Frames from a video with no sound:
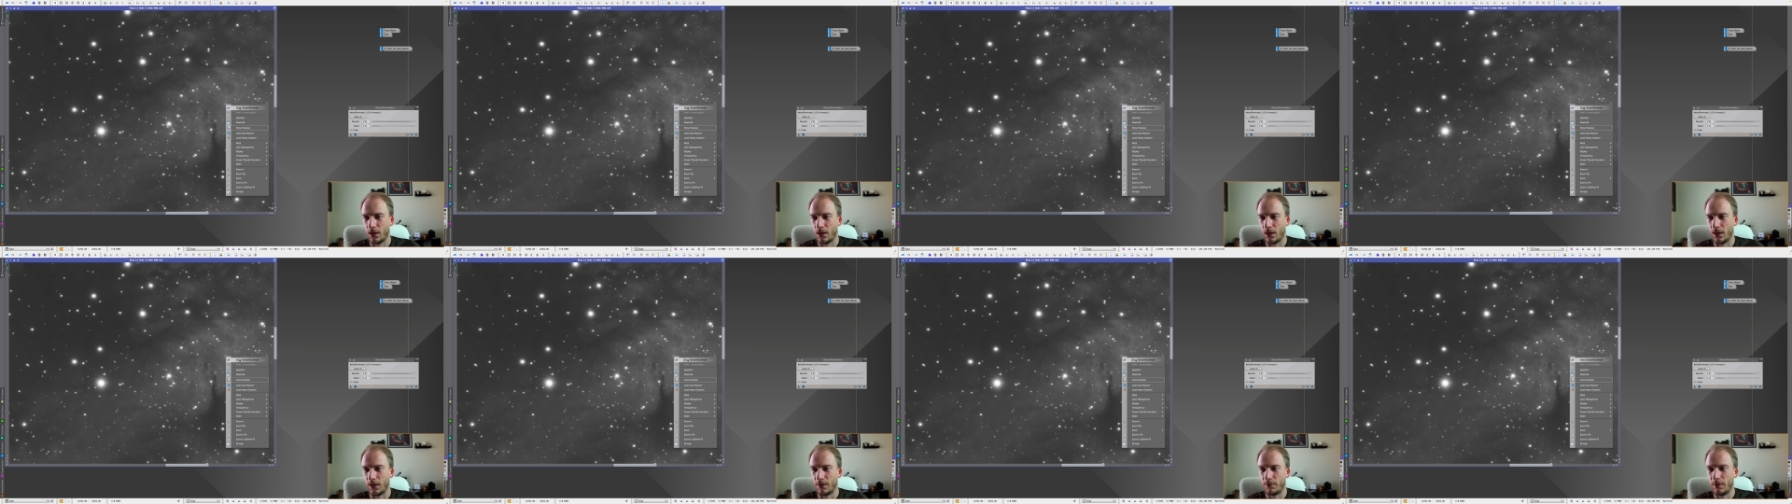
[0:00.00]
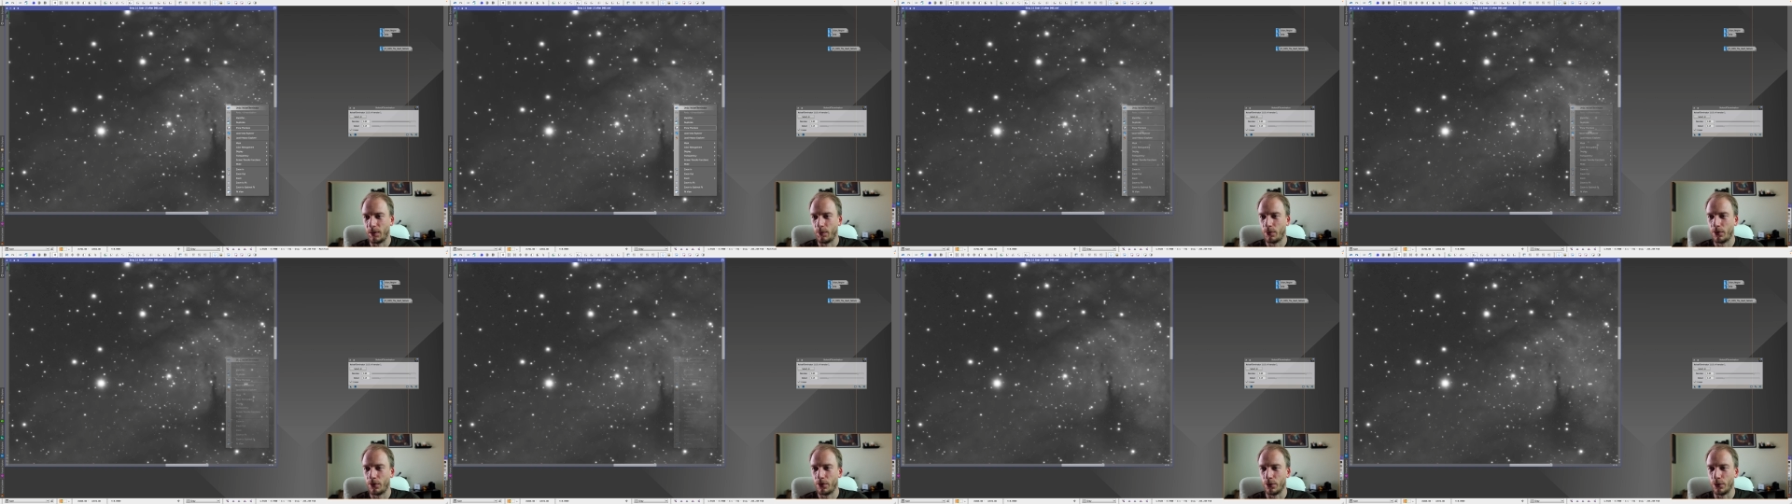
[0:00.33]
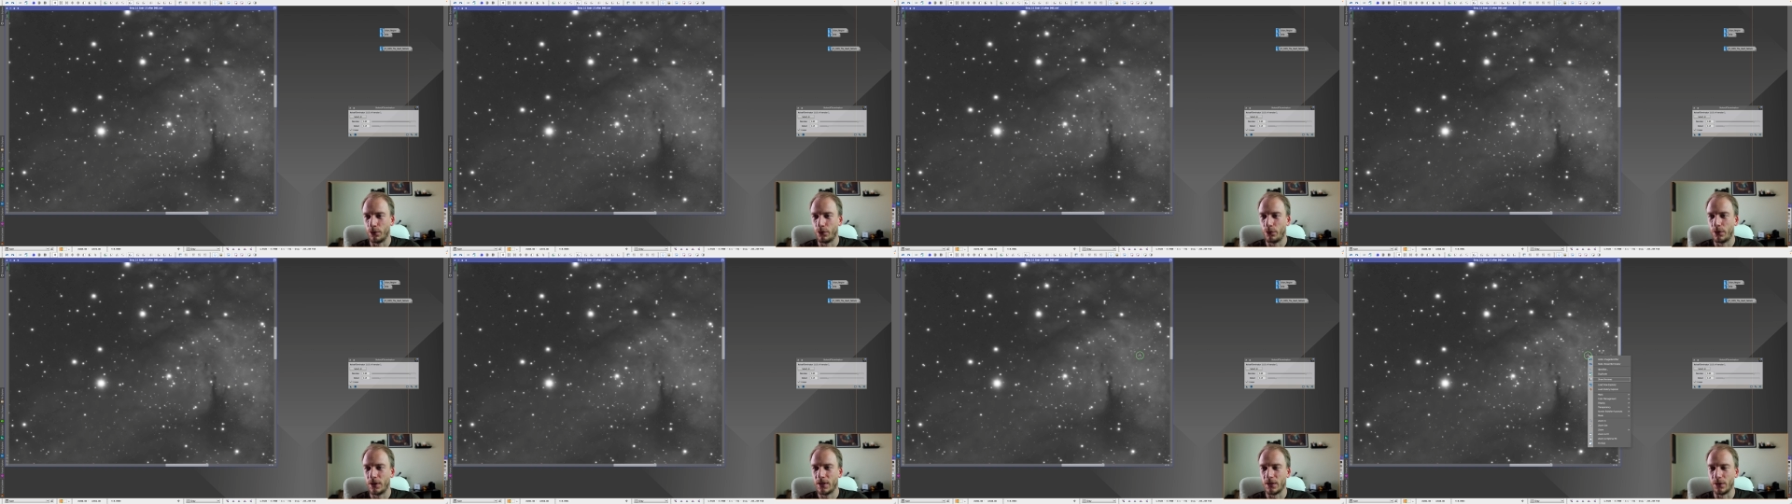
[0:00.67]
and people
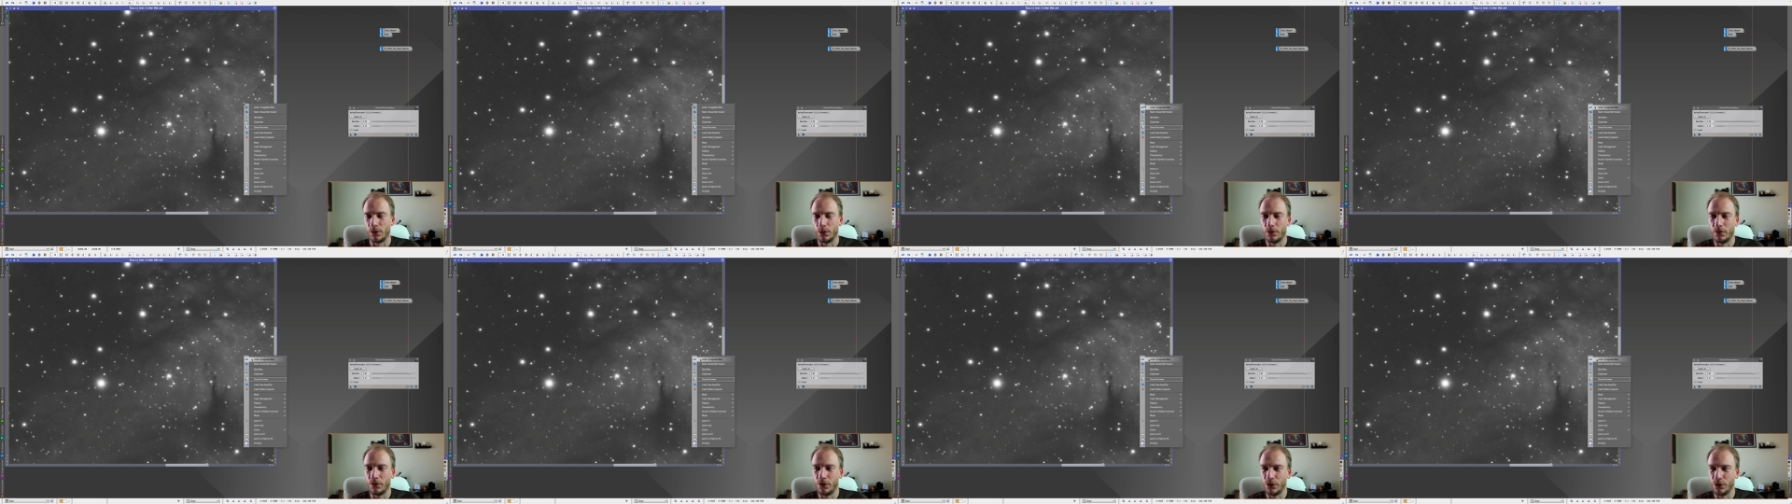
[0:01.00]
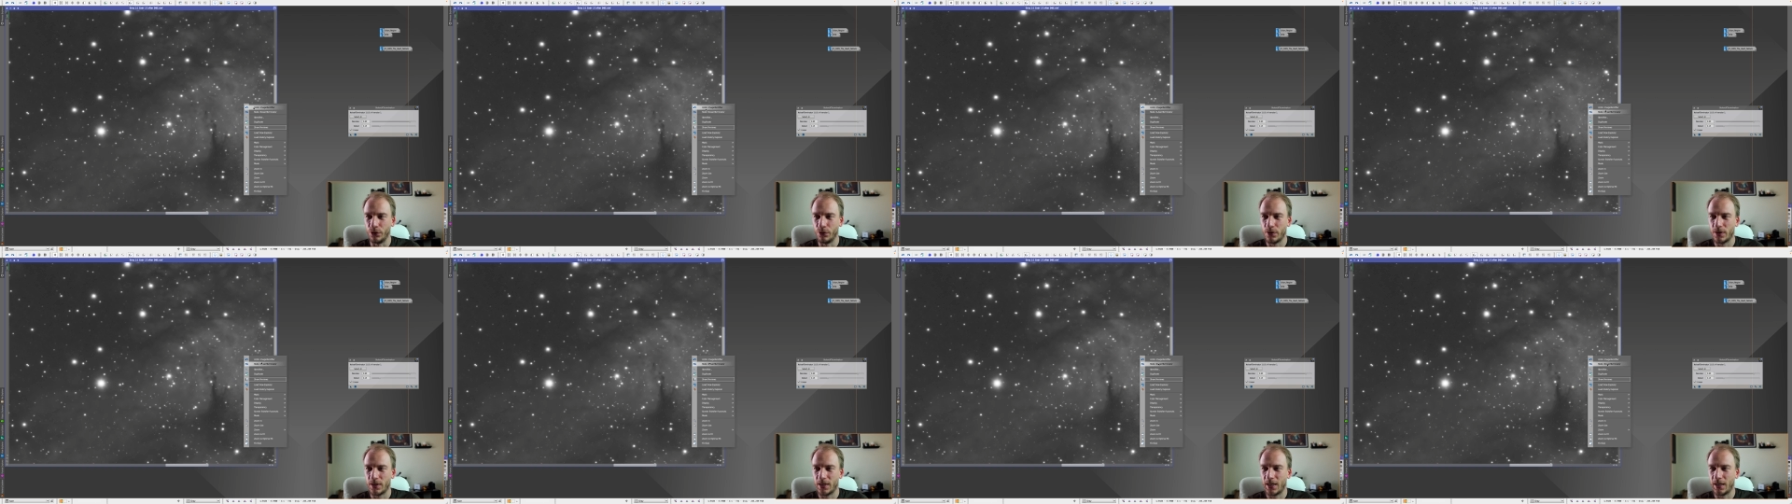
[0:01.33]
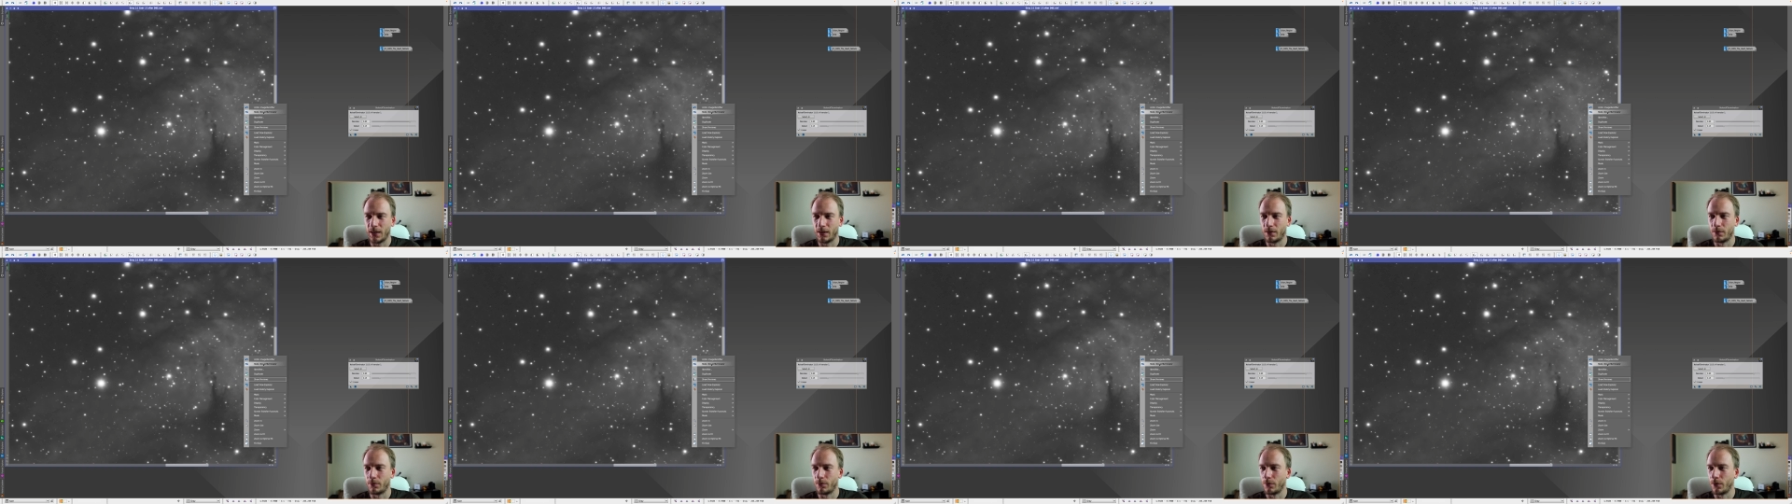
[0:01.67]
always overuse
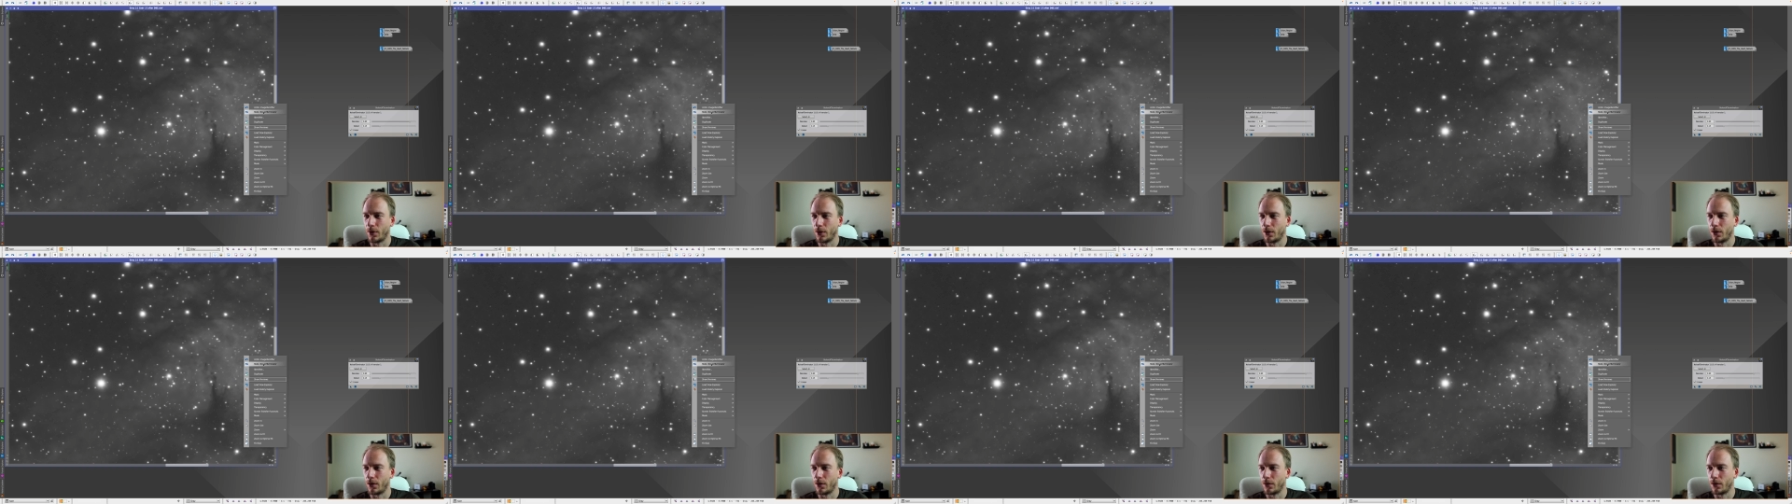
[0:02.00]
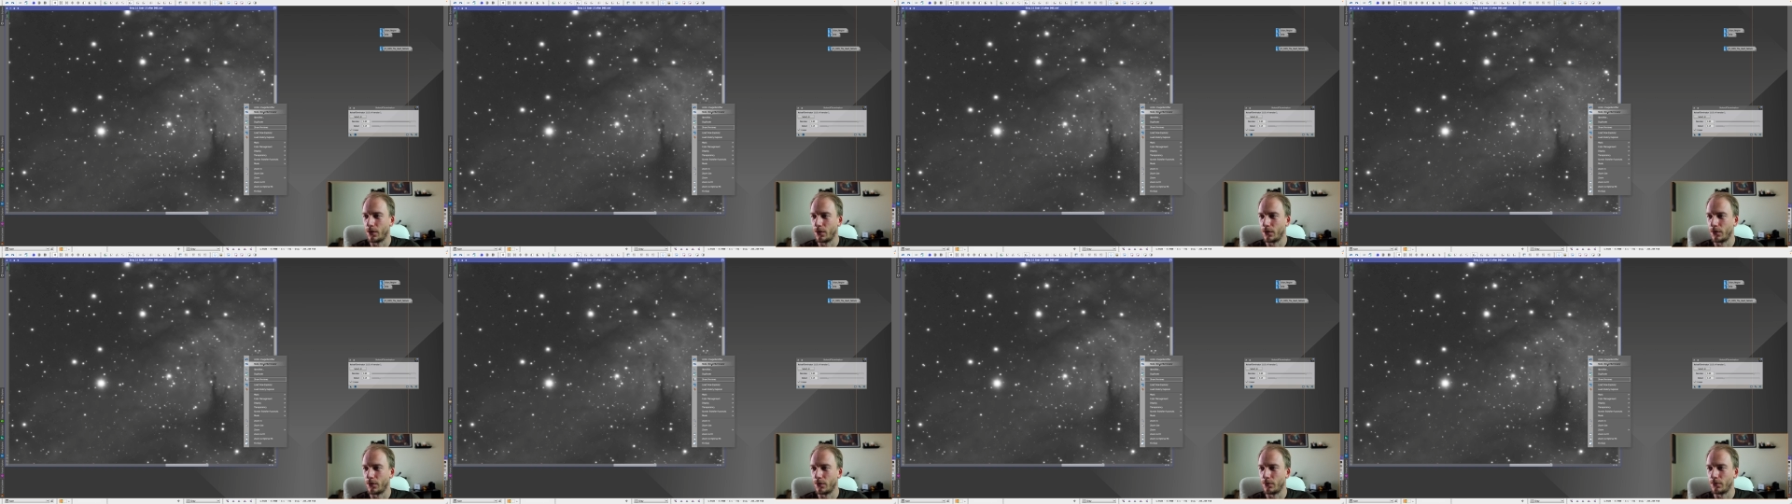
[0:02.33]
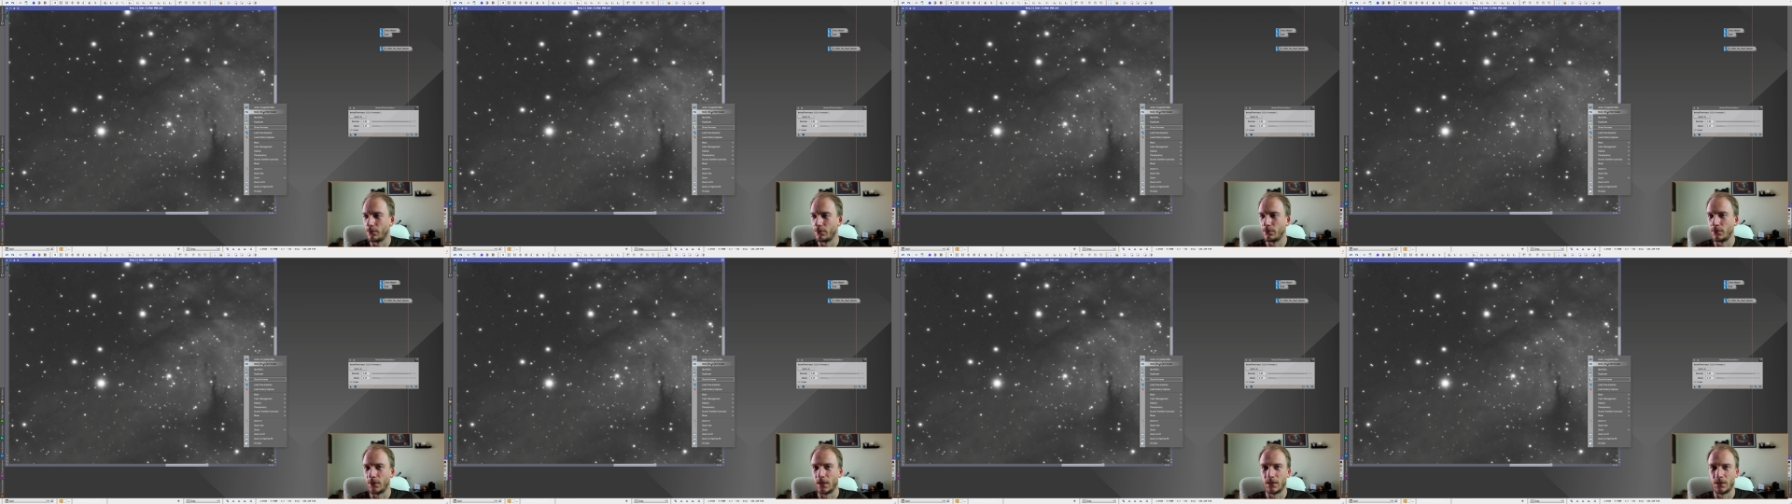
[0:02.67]
that uh,
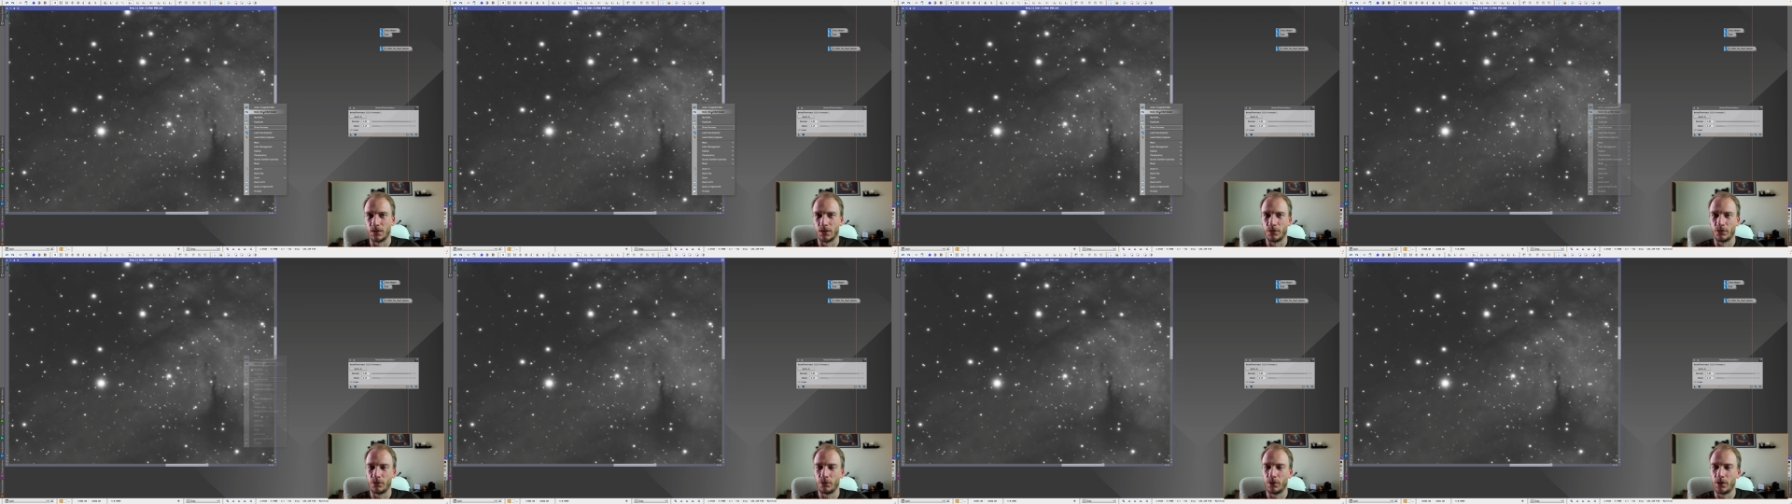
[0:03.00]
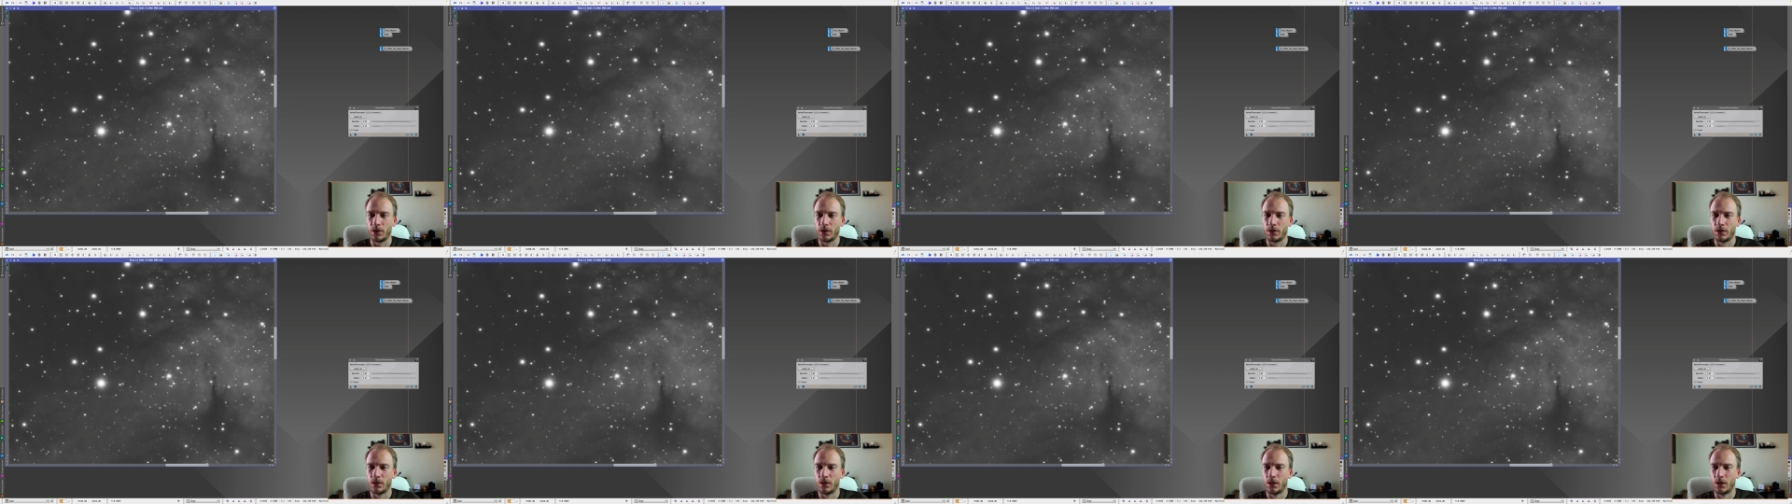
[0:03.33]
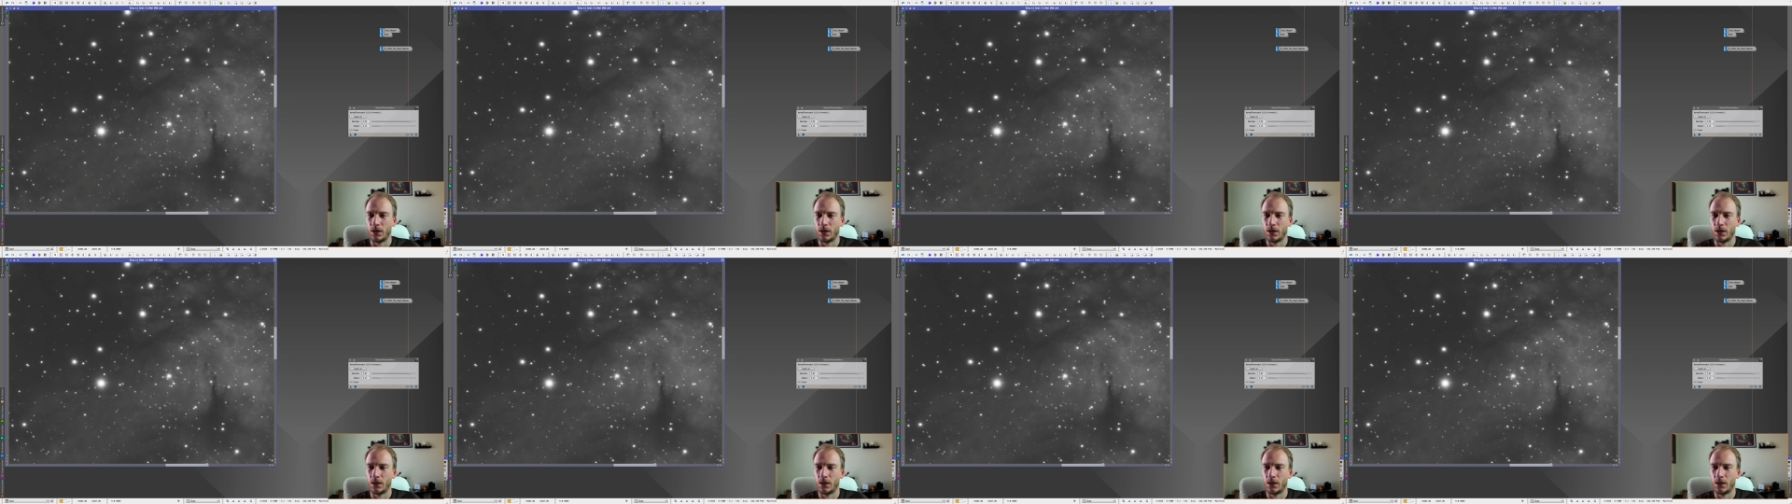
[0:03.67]
that software.